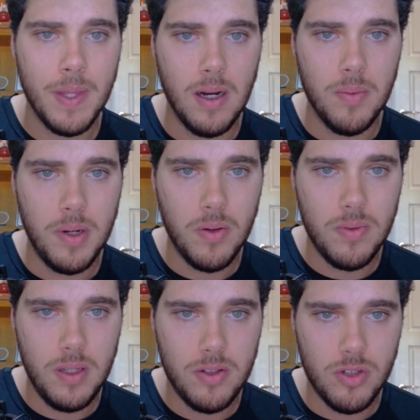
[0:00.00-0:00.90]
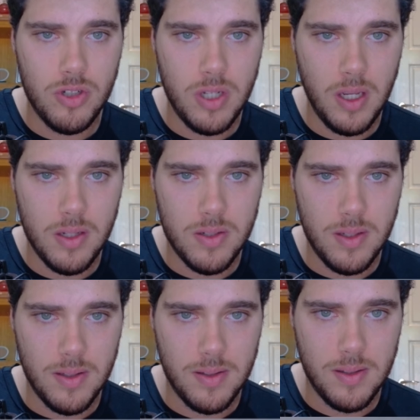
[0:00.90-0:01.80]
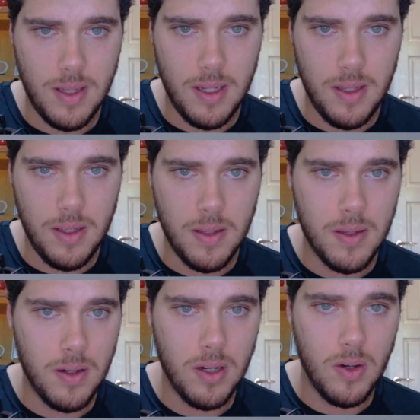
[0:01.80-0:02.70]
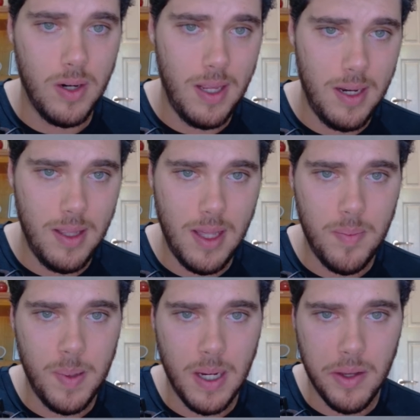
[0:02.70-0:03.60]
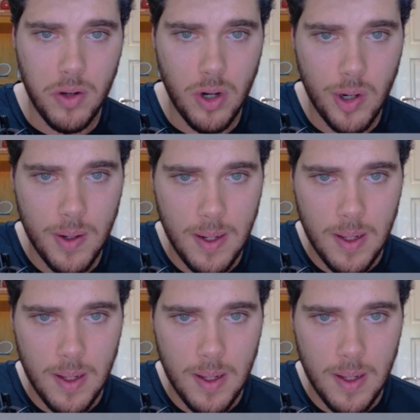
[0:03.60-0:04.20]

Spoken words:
We don't need to change this on any API call,